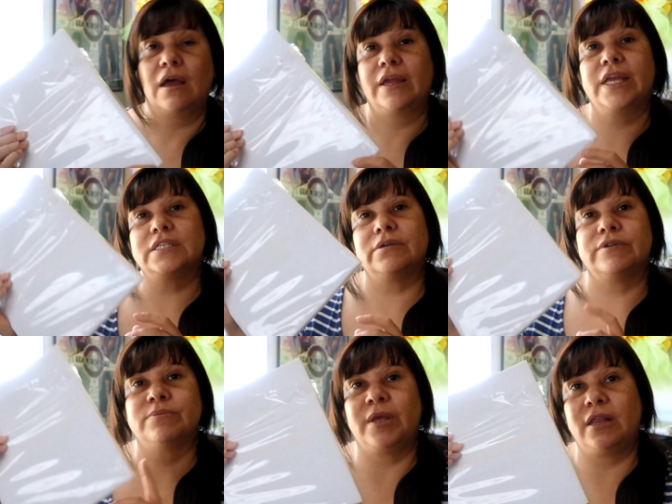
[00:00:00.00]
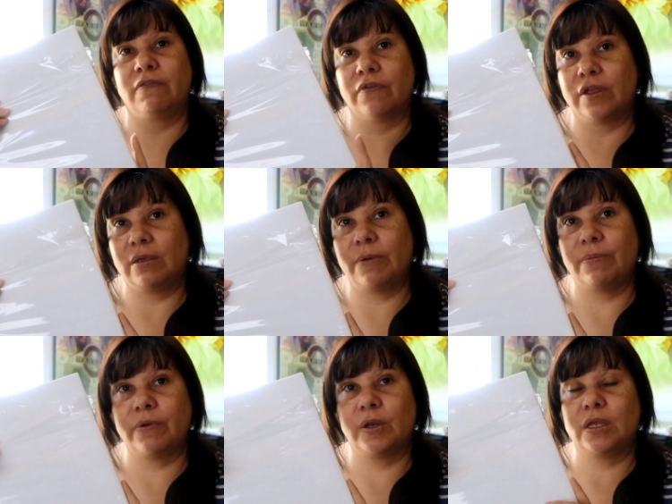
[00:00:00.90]
I guess it was mainly for
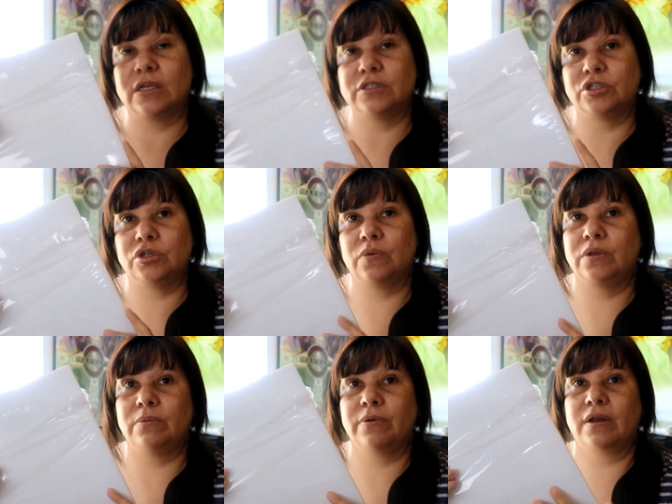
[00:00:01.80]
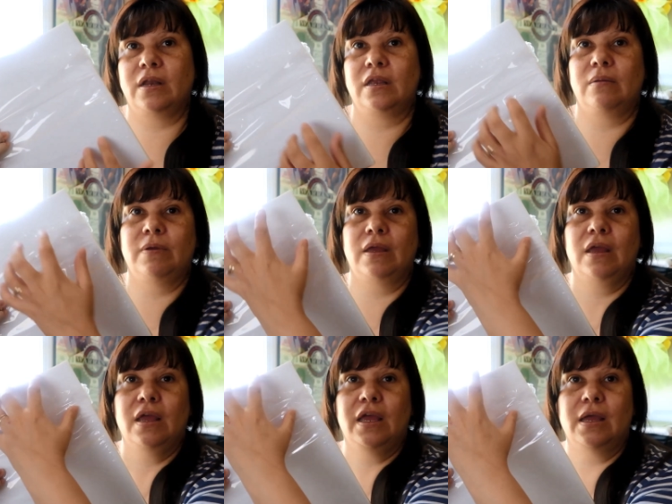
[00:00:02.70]
eBay printing, because, you know, when you print on eBay,
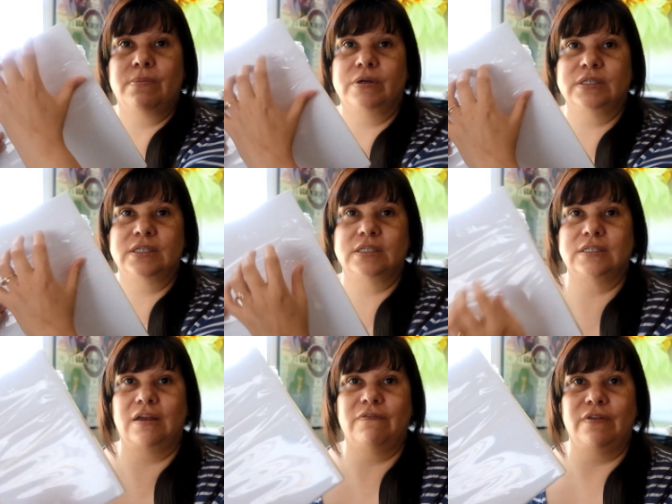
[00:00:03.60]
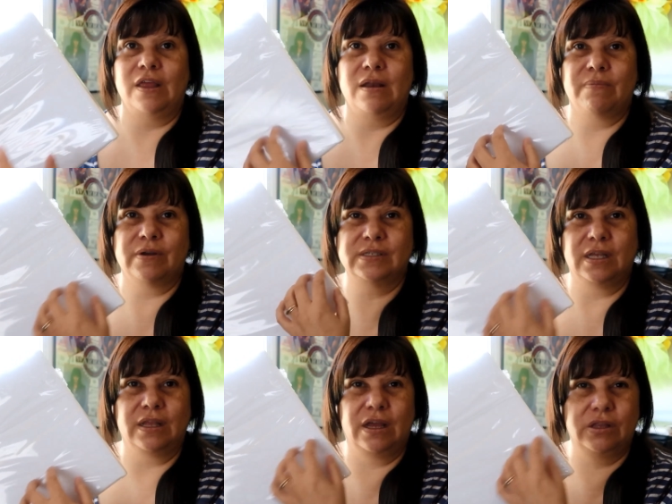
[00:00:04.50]
it prints this stuff, and then it
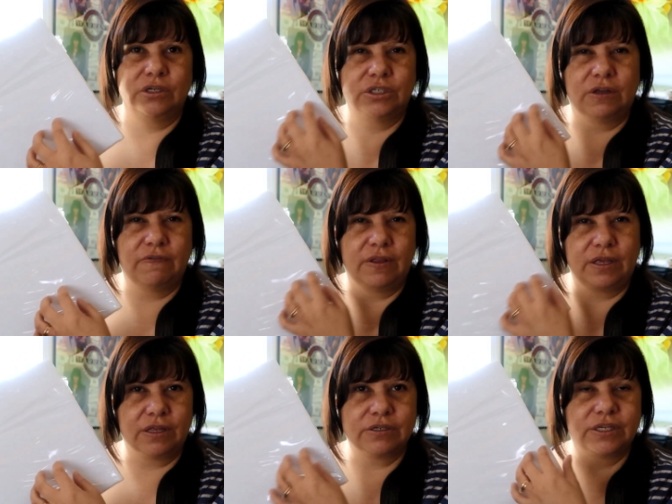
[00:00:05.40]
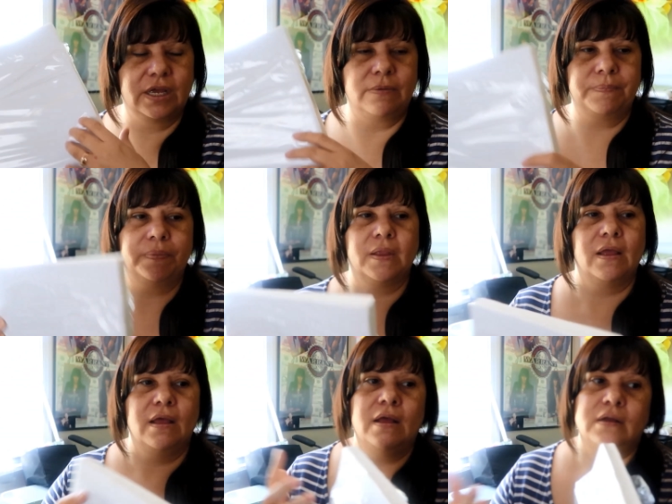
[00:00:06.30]
prints all that other stuff on the other side.
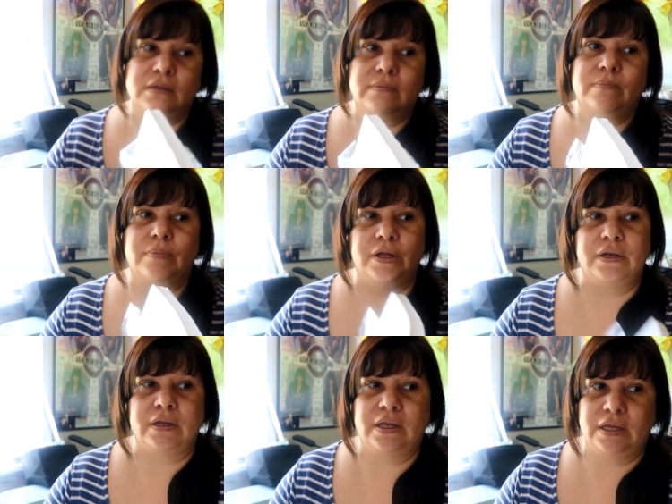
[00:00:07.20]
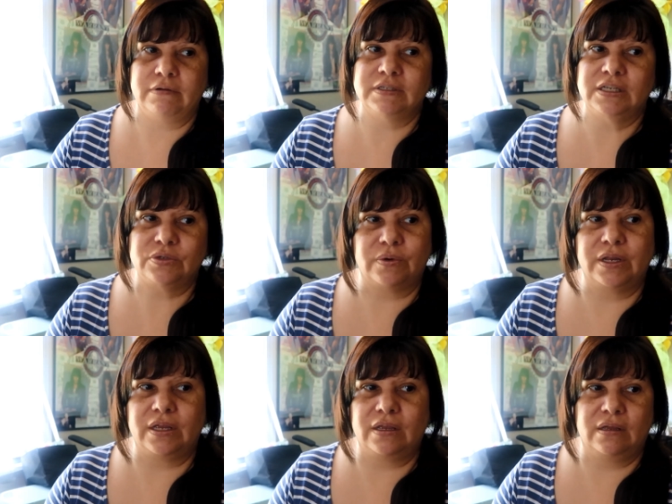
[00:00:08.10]
But it was like
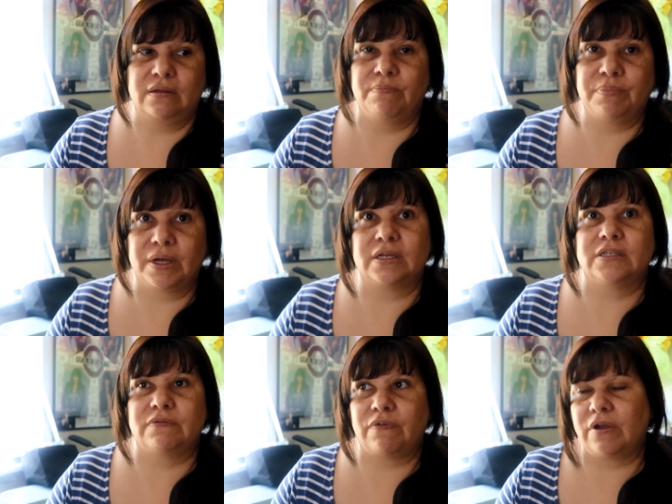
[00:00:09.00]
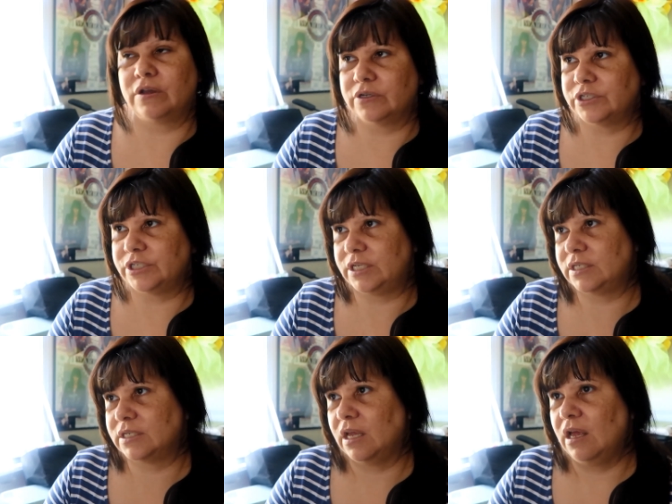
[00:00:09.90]
$20 for 100
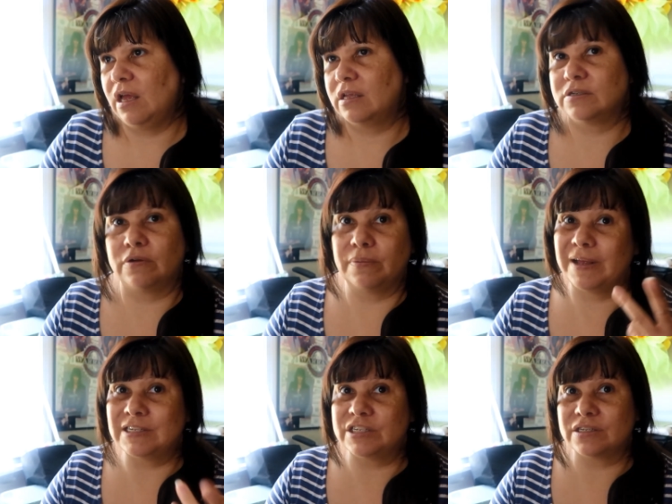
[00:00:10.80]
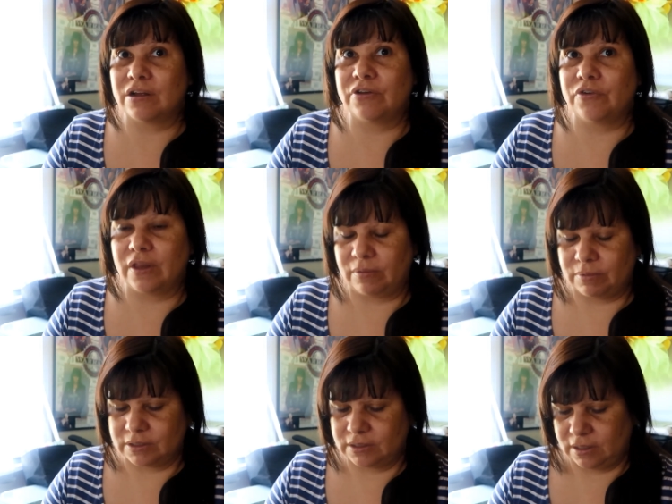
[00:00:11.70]
sheets, so it would have been just 100
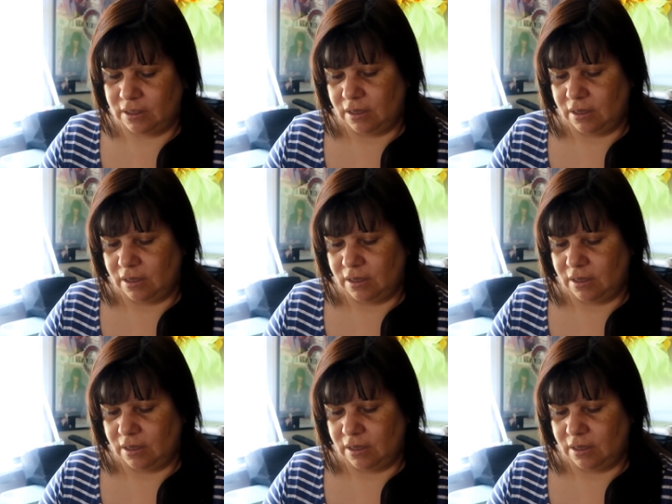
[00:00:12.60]
labels.